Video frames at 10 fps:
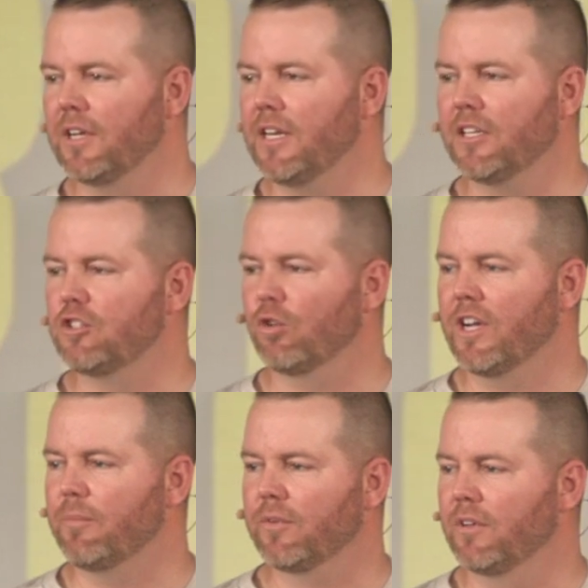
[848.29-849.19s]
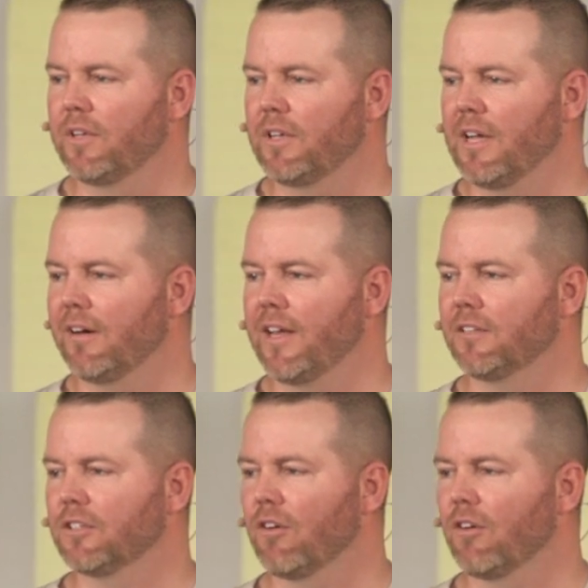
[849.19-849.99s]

He didn't trip and land on the